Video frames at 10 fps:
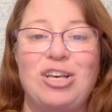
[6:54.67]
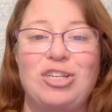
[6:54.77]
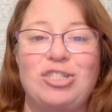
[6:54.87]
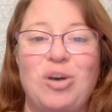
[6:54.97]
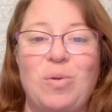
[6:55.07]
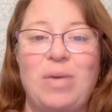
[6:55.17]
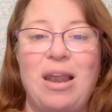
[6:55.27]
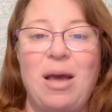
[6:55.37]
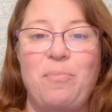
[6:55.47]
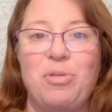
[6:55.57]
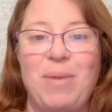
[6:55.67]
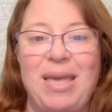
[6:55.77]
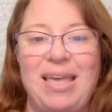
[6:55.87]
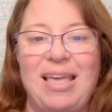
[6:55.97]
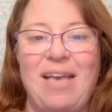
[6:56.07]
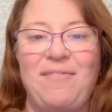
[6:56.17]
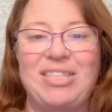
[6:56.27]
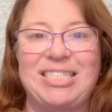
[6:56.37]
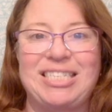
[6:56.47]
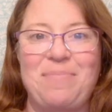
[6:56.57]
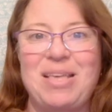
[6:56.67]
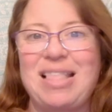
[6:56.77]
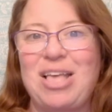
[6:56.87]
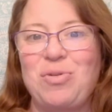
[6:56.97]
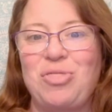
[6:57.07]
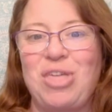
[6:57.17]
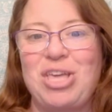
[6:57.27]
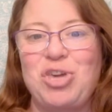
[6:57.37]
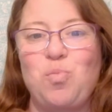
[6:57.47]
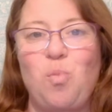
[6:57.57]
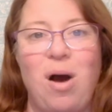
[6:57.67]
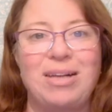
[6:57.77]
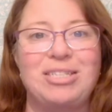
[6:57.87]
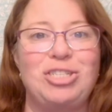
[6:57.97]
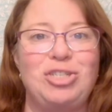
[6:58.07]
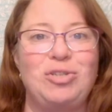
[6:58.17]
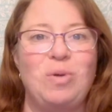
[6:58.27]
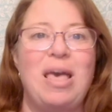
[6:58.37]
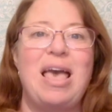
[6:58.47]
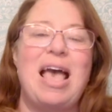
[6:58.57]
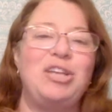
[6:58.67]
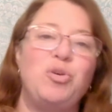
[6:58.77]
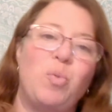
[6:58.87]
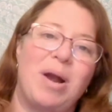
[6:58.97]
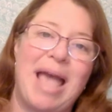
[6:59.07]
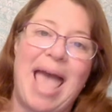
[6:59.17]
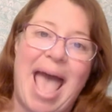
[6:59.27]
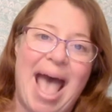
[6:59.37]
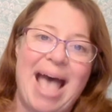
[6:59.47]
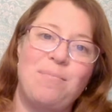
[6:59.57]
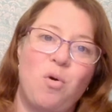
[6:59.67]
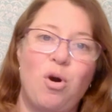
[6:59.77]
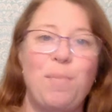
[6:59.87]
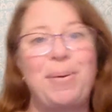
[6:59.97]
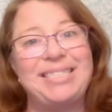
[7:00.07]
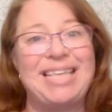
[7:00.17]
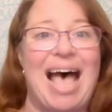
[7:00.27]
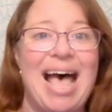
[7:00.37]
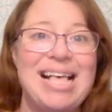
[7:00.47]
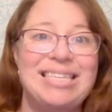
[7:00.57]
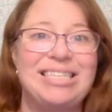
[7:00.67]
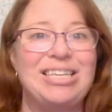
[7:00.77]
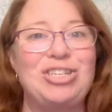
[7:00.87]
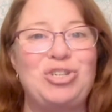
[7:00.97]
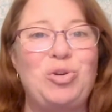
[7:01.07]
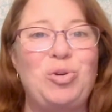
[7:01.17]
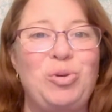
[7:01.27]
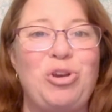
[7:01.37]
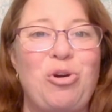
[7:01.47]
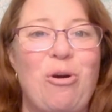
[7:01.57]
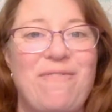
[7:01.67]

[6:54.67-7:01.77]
So get up with me if it's something that you think you want to do and you want to add more pizzazz to your